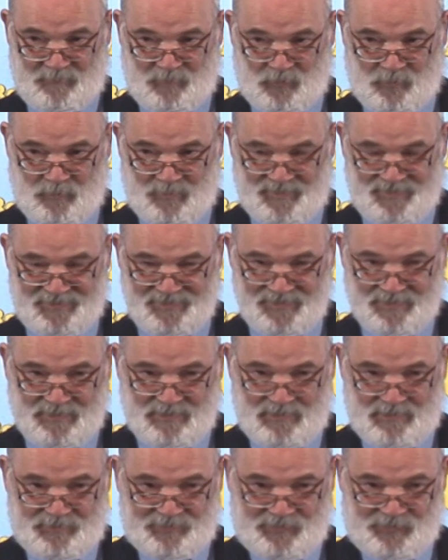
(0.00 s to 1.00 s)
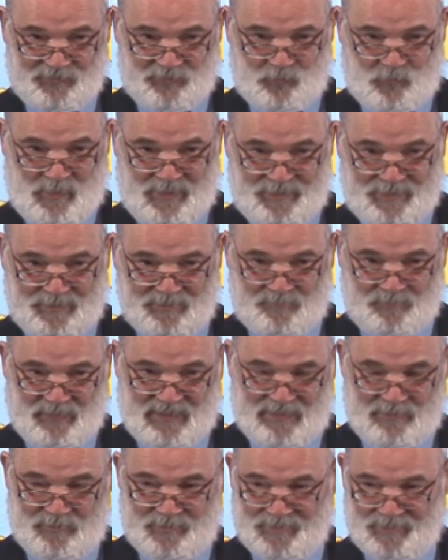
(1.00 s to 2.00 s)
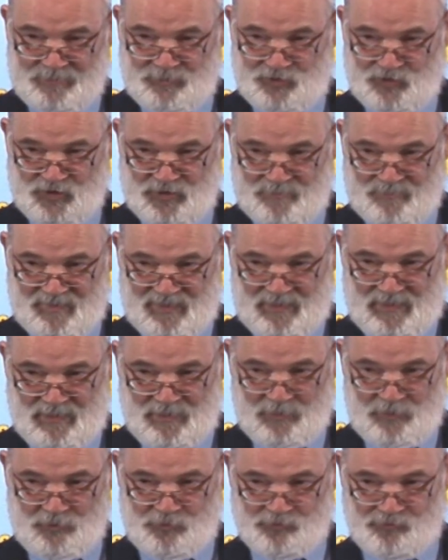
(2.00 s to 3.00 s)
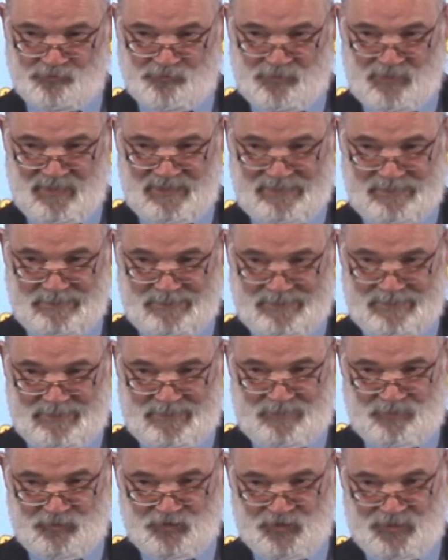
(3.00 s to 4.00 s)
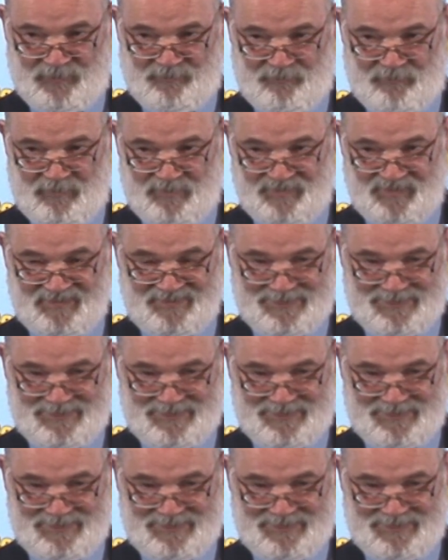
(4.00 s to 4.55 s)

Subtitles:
forward to the Western powers in Germany grinding each other into